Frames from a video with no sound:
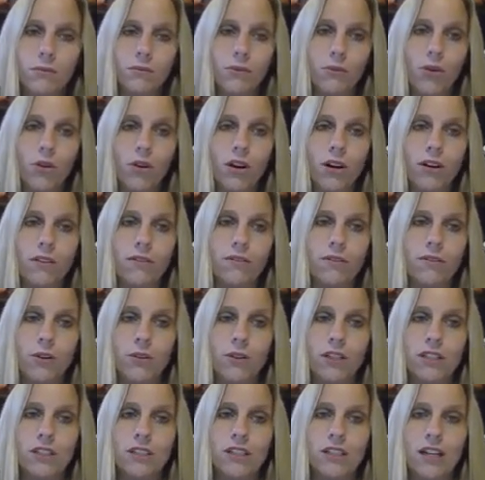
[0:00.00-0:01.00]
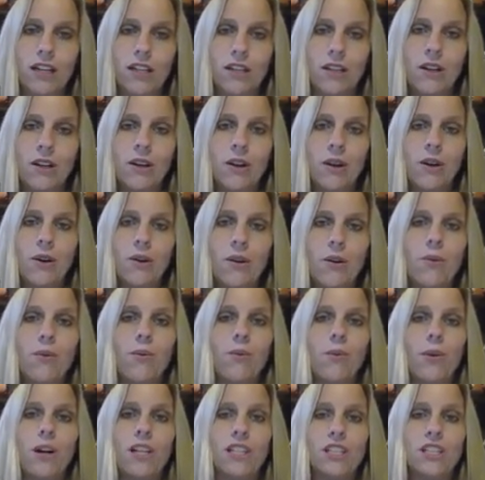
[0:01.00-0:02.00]
more focused on
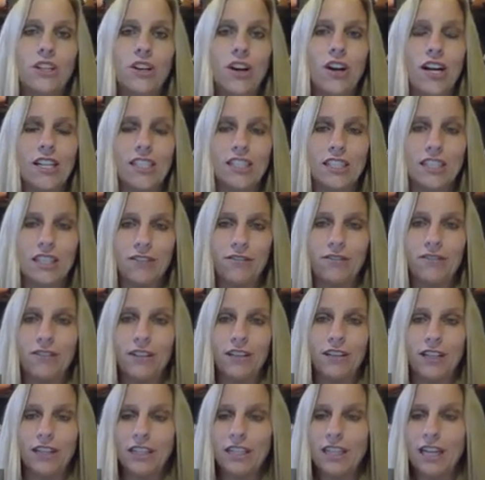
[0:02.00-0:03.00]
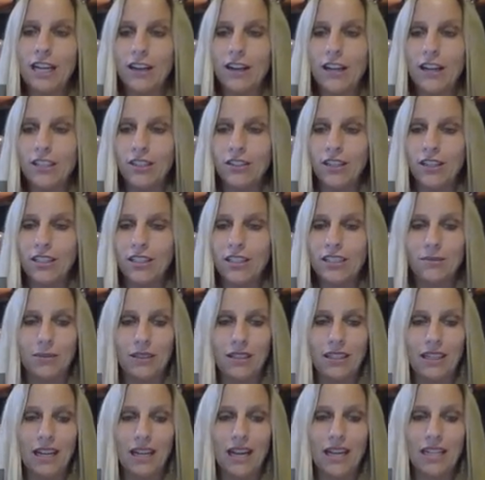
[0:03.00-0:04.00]
what's causing the fear. Karen, you had
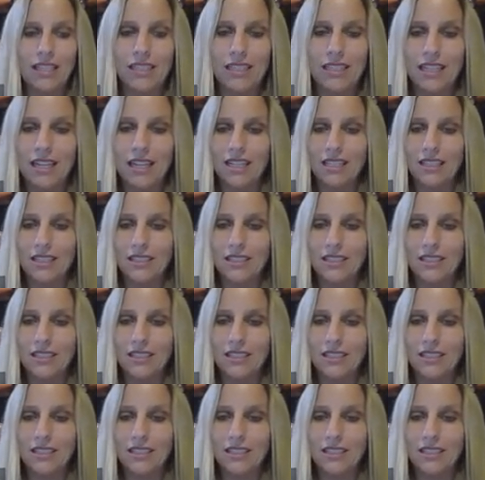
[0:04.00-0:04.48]
something to add to that?